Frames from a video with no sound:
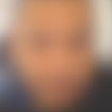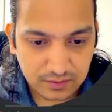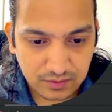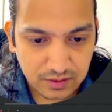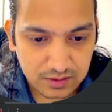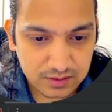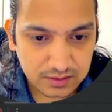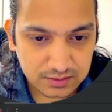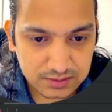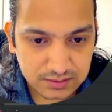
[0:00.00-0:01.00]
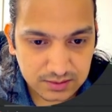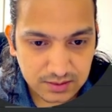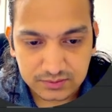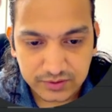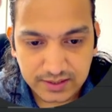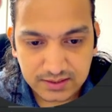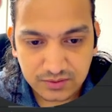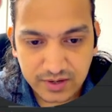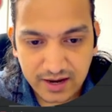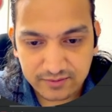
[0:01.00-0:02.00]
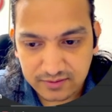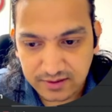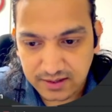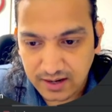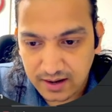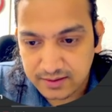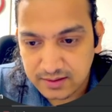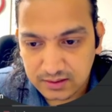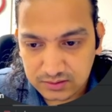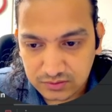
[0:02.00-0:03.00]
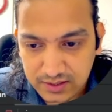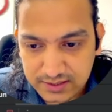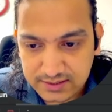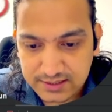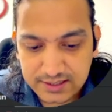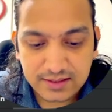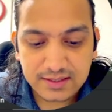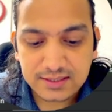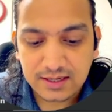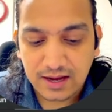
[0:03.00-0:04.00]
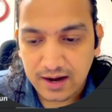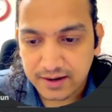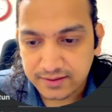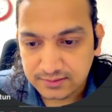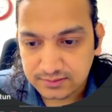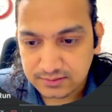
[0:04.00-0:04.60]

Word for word: to orders, you can see we have different card. So let's design this card.